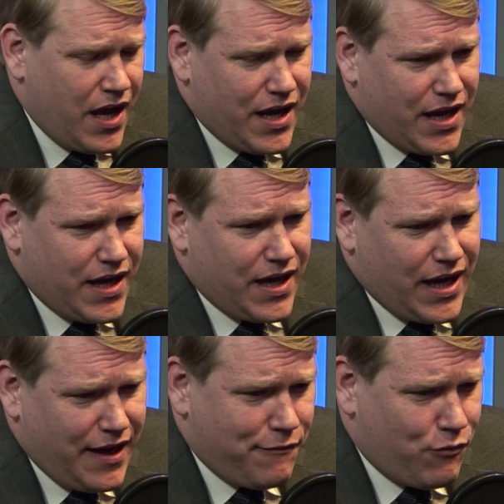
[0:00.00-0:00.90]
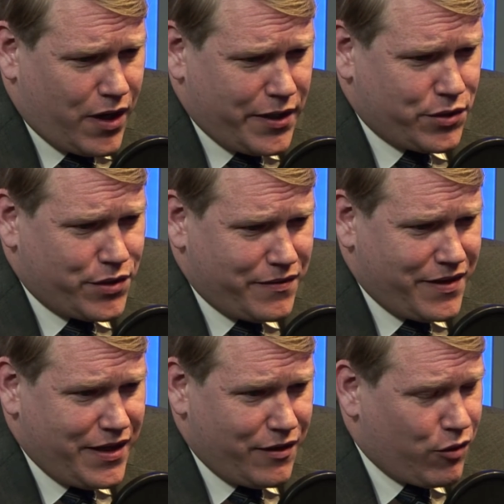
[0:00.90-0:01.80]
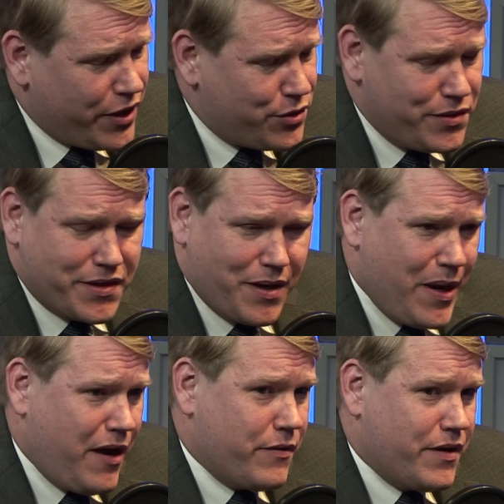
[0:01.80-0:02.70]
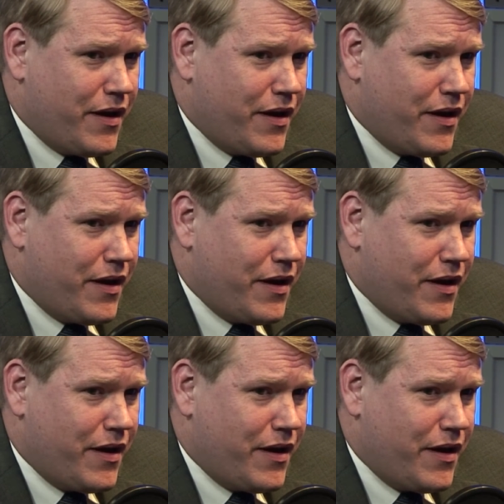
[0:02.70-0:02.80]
I've watched the questions come out.